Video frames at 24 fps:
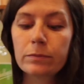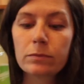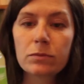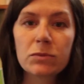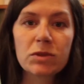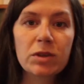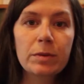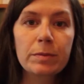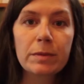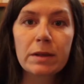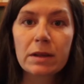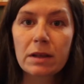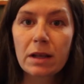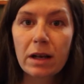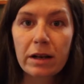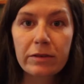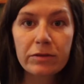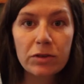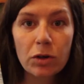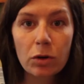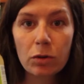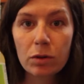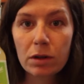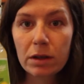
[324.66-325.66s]
something that I've
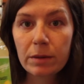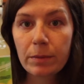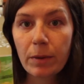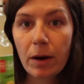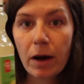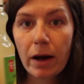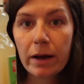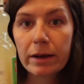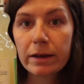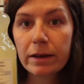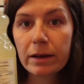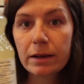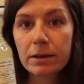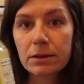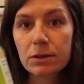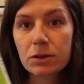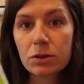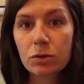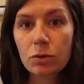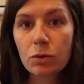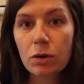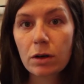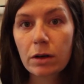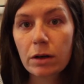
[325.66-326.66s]
totally bought in
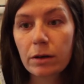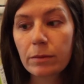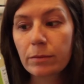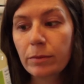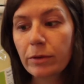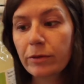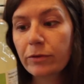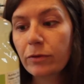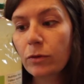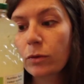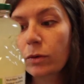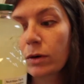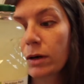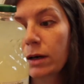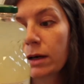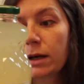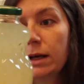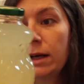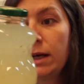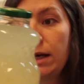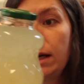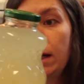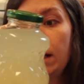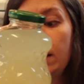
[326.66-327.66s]
store before
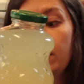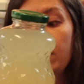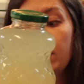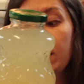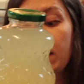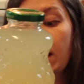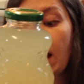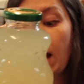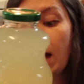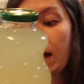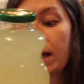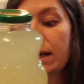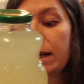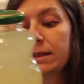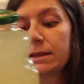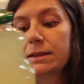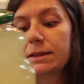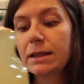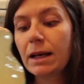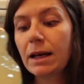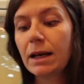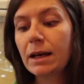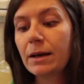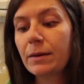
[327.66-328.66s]

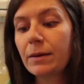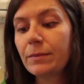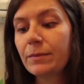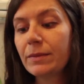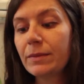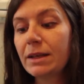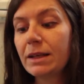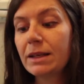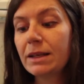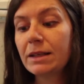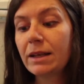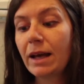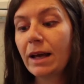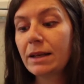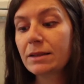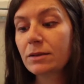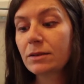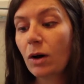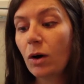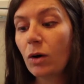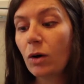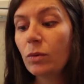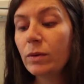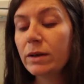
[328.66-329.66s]
because it has
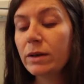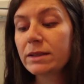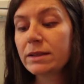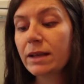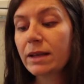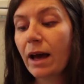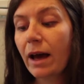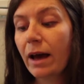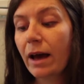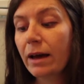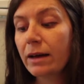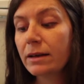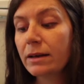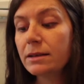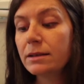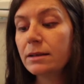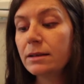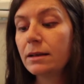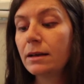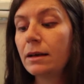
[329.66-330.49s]
always had